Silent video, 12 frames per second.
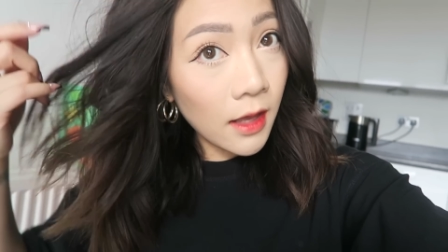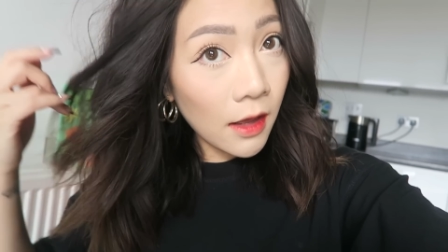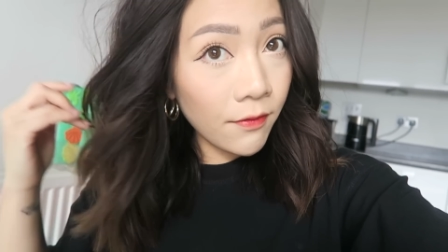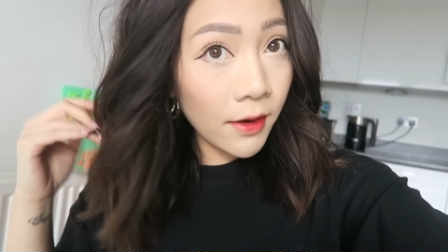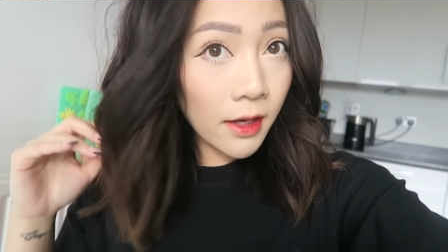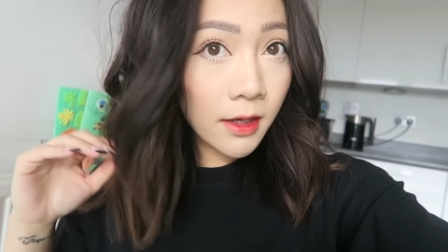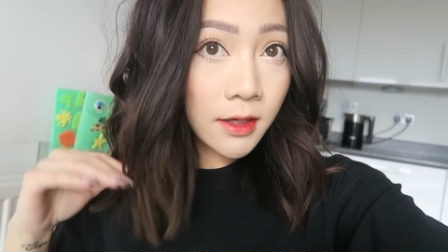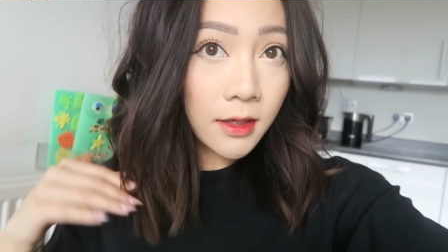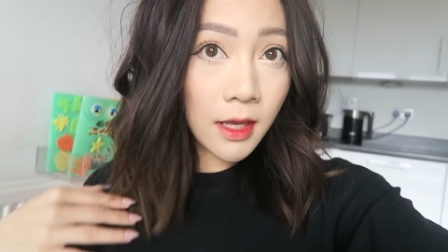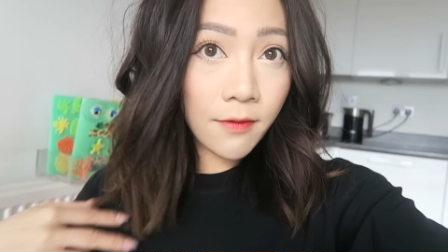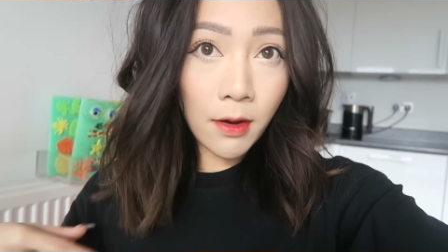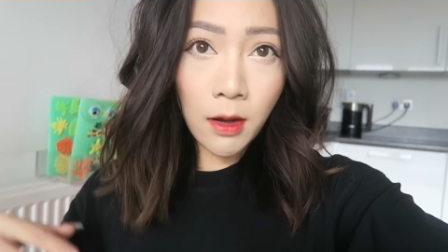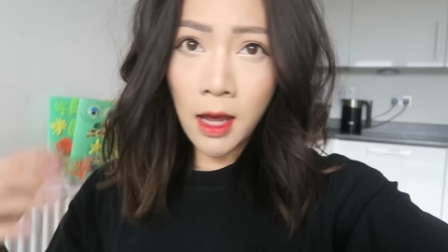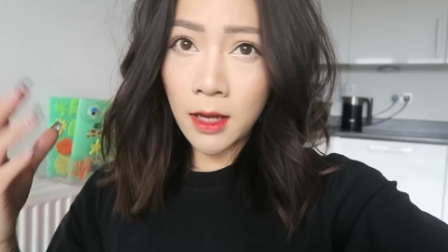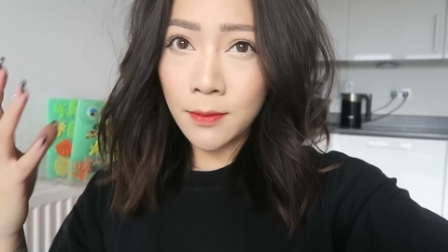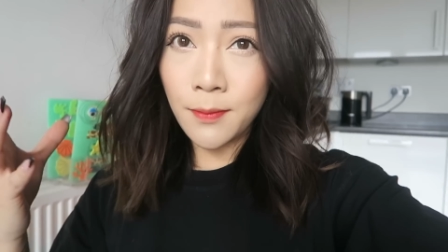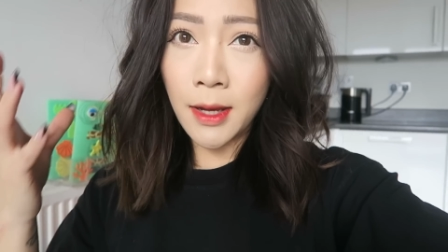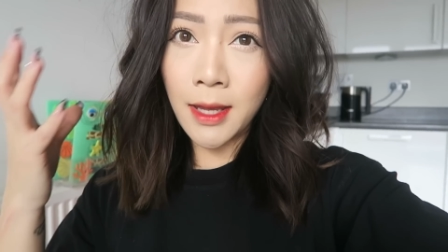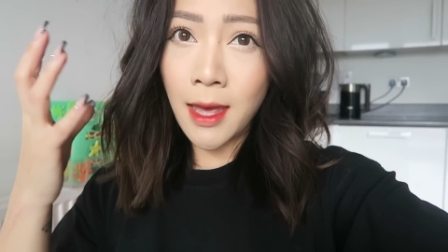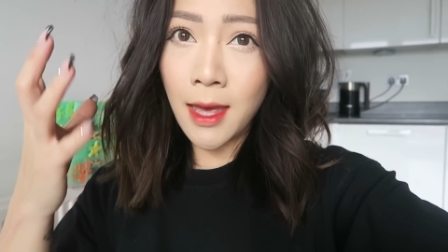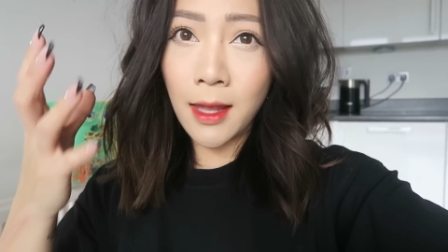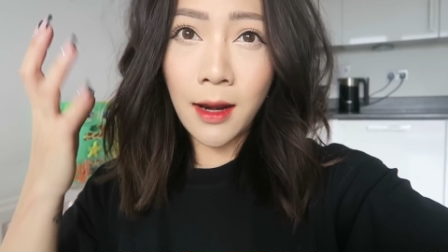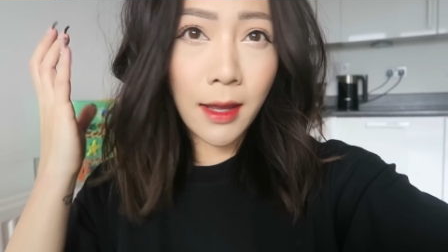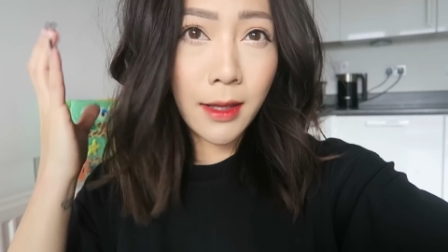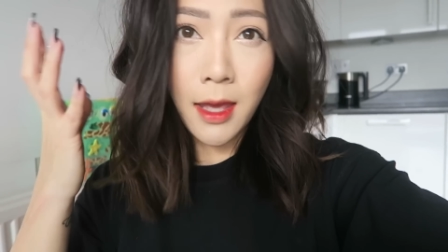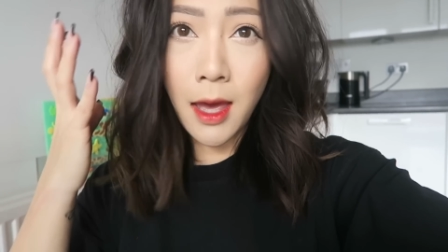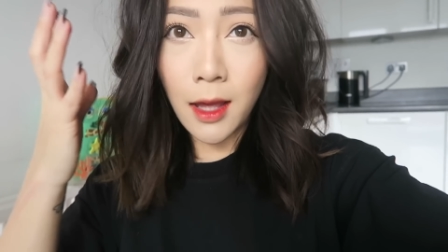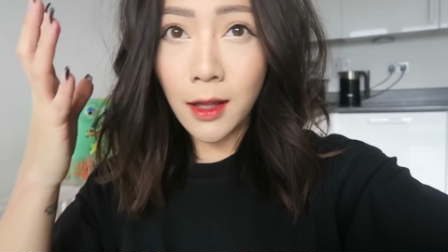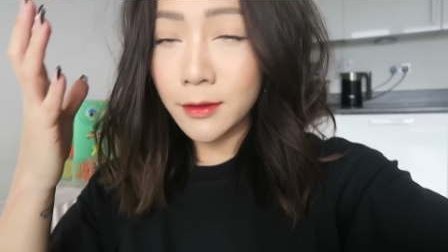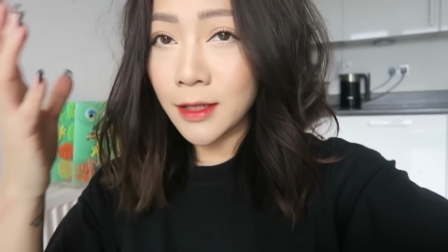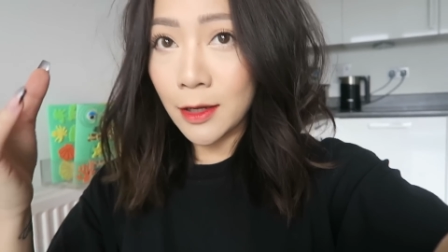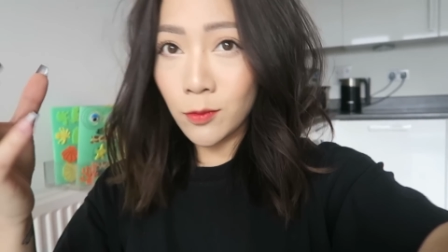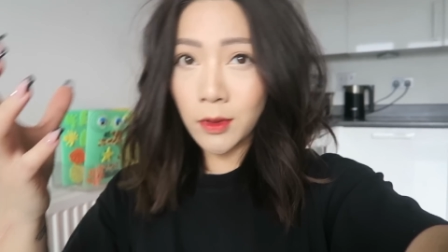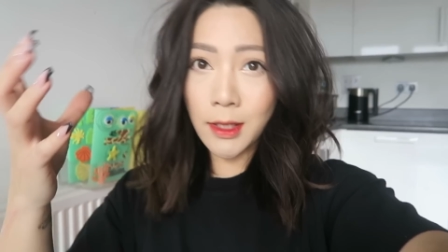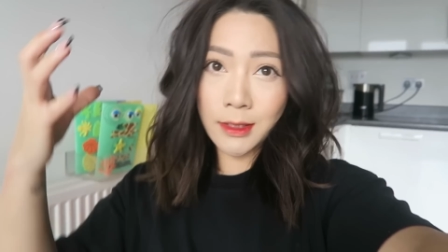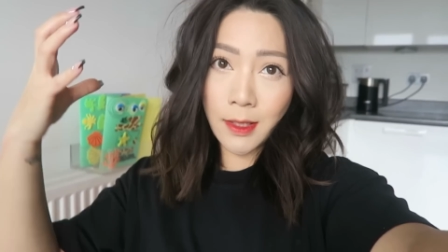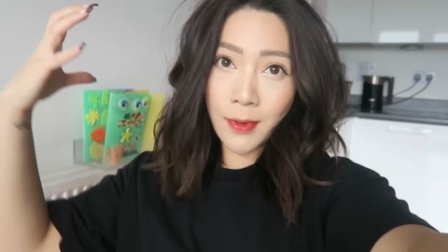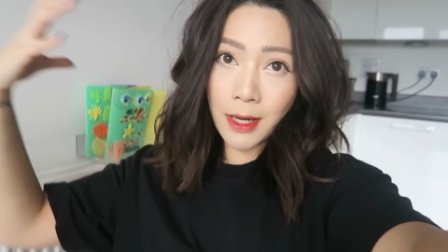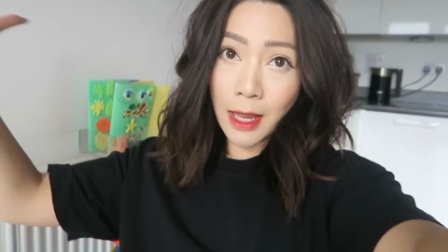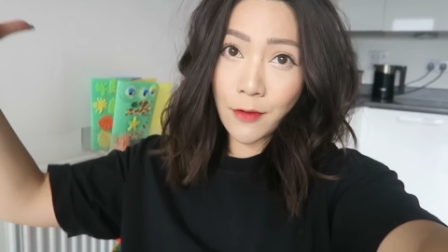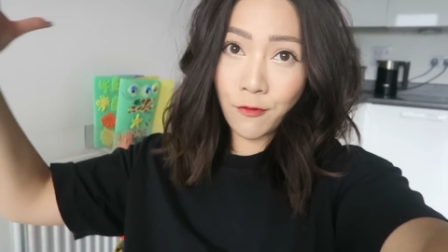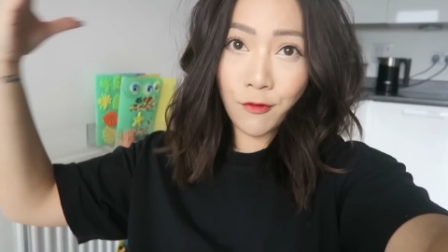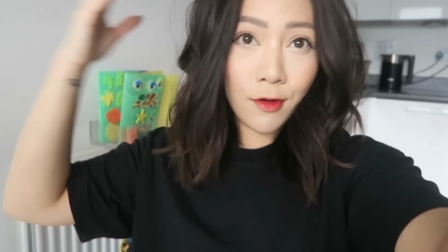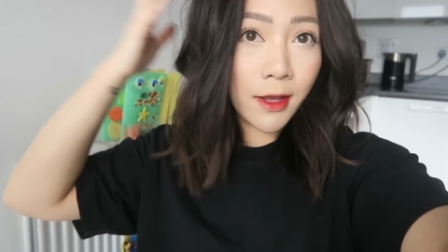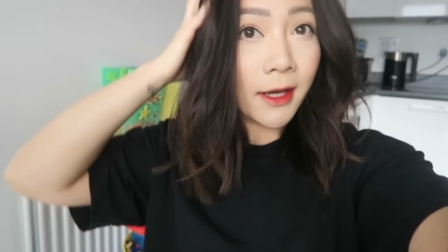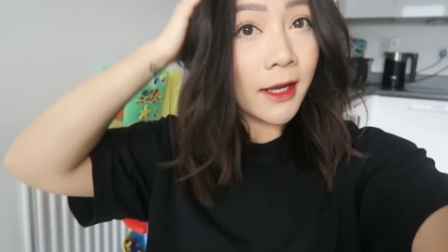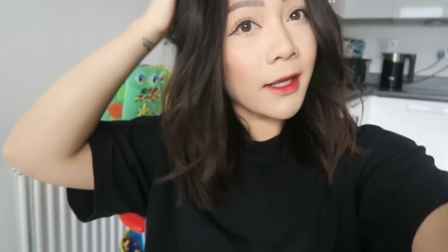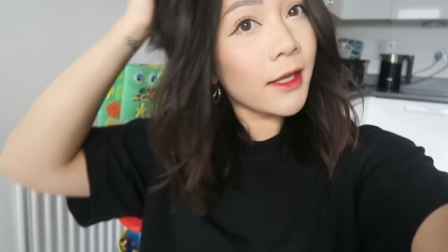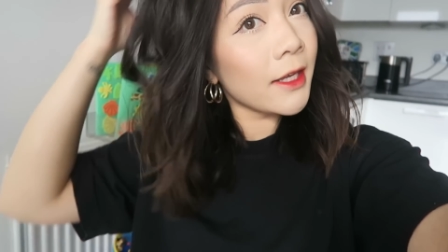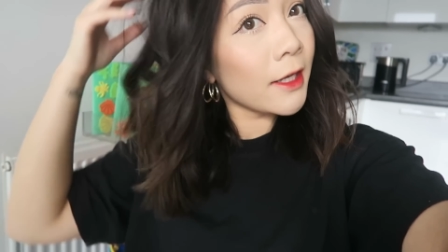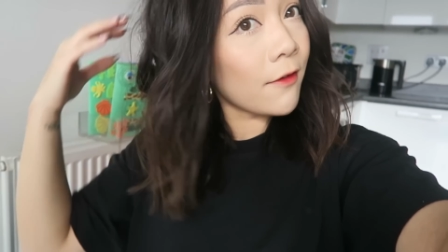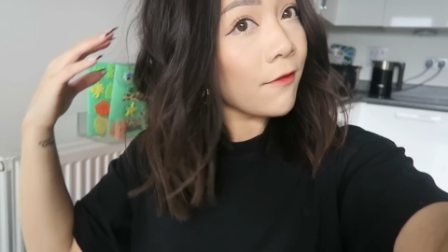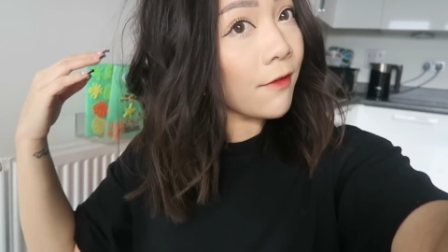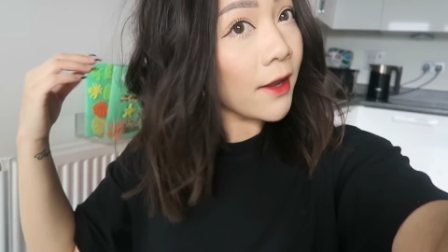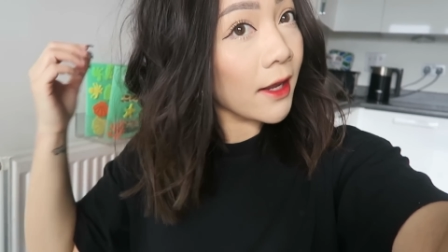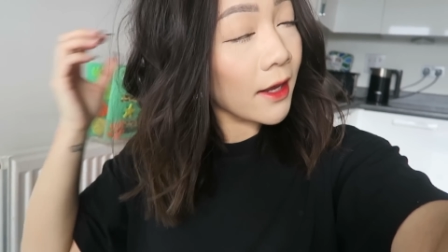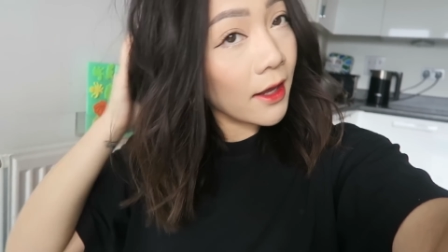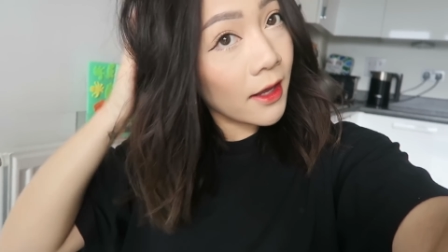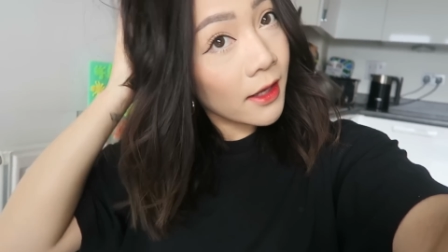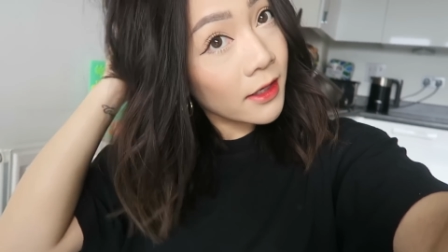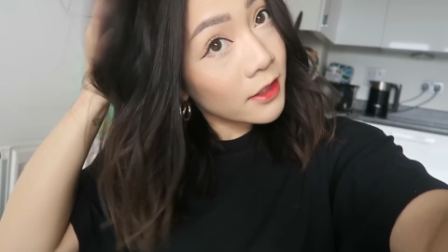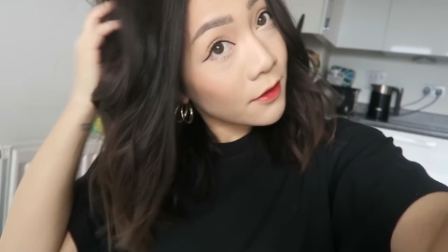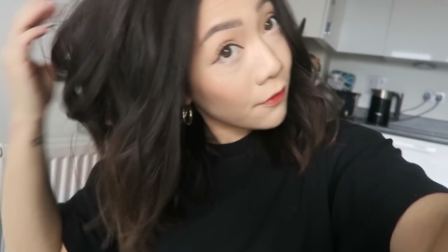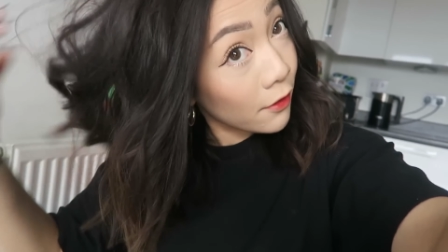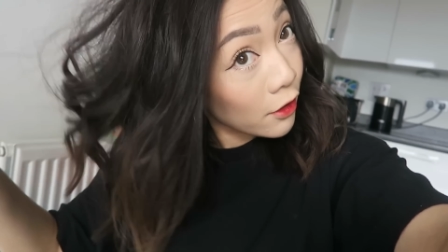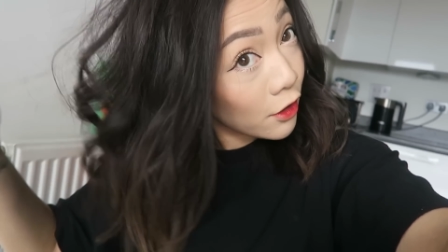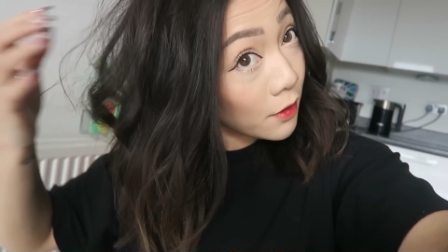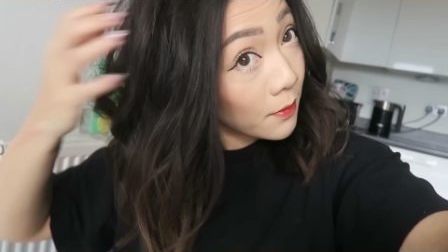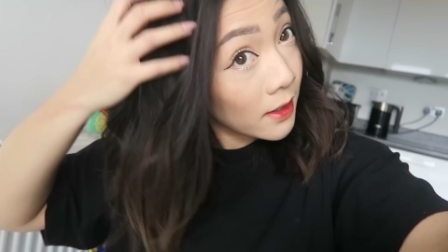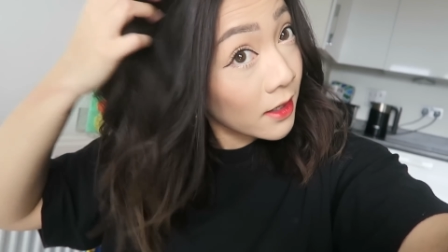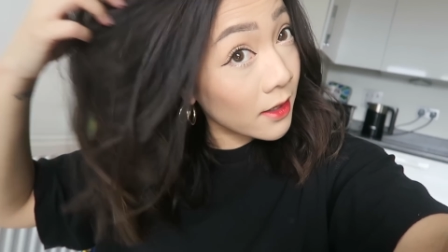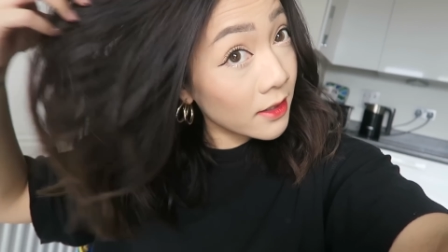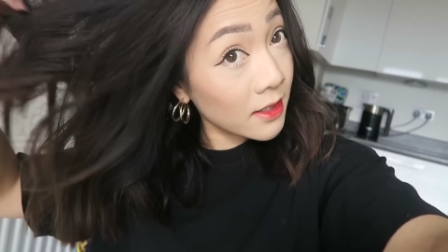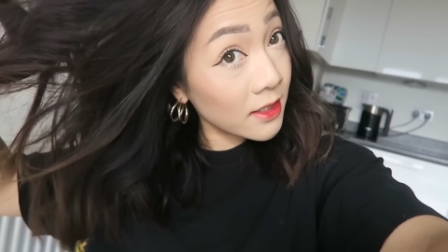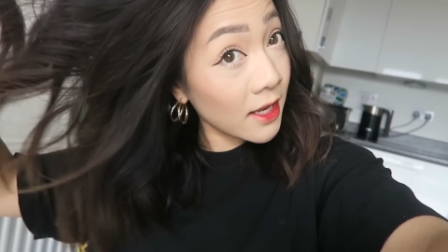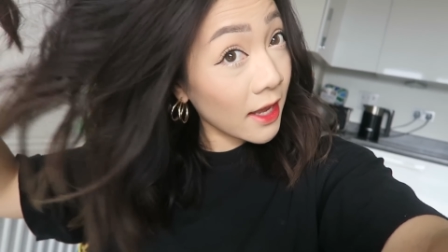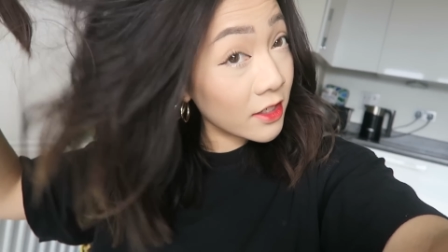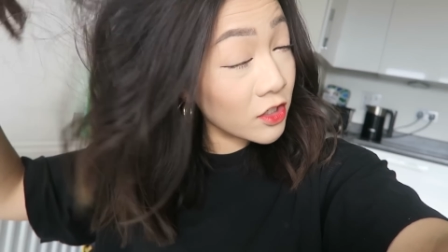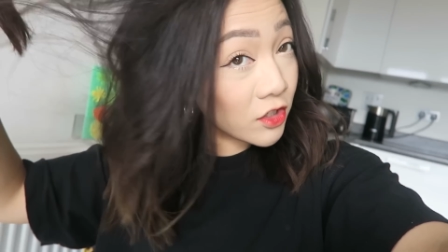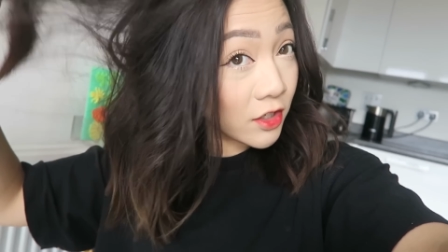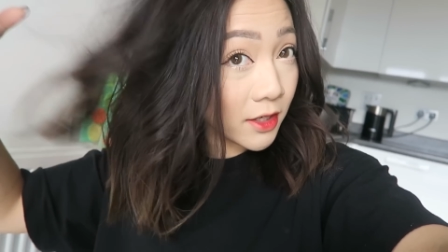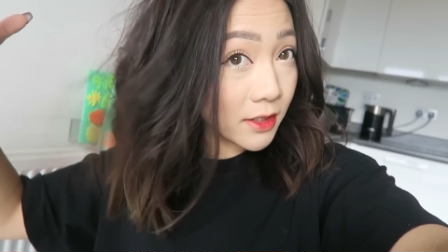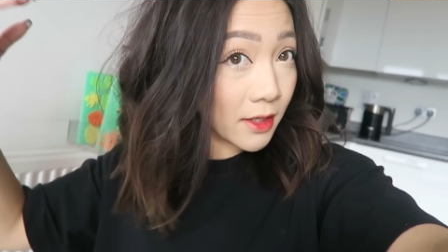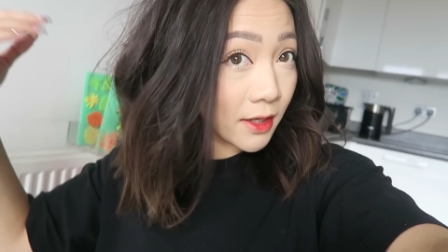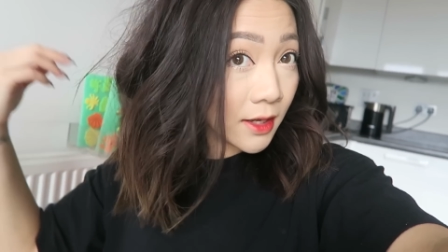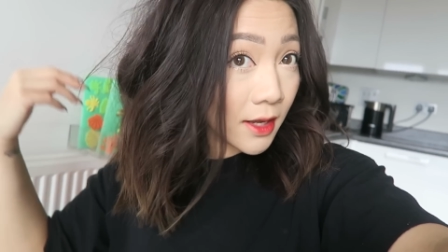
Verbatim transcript: I think if I had my hair like curled, I'd want it to be like really thick and voluminous and textured